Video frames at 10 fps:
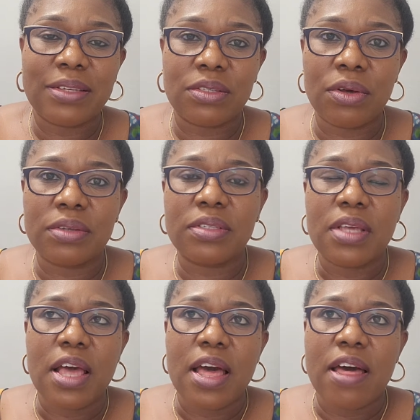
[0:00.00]
source
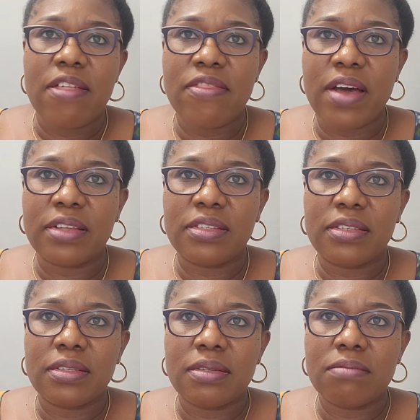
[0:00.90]

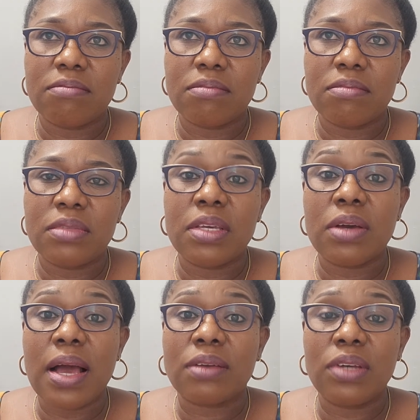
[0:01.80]
that the
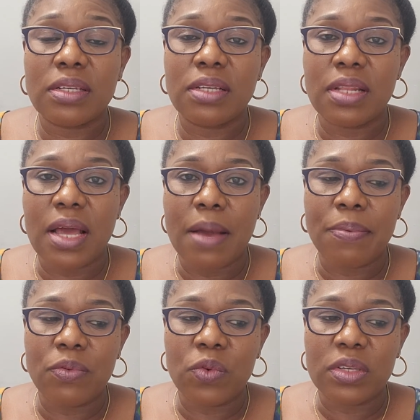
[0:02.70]
actual thing that
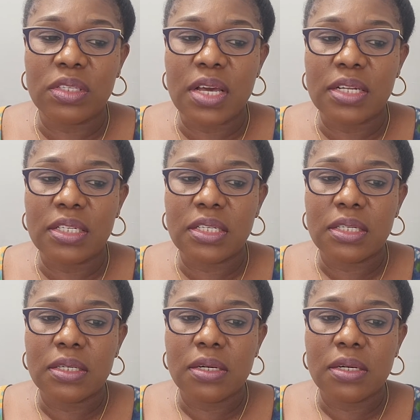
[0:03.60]
happened was that